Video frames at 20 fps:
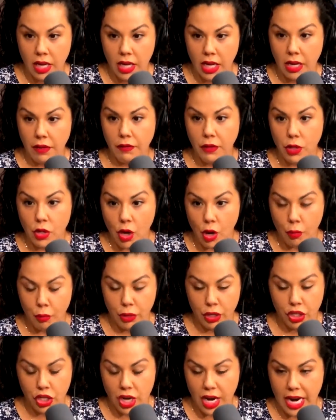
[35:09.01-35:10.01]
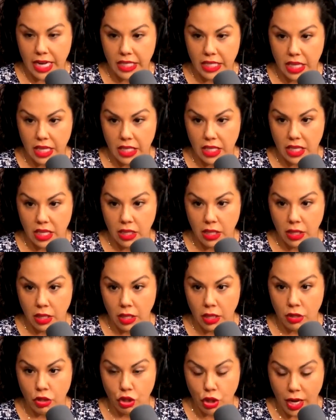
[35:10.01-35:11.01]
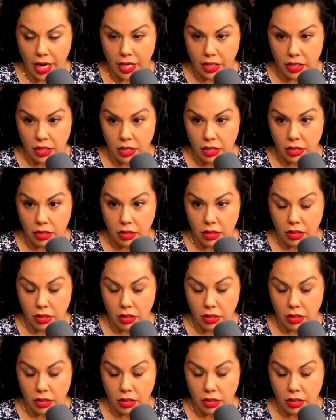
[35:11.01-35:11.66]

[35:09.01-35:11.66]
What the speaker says: If you don't put your assets in the trust,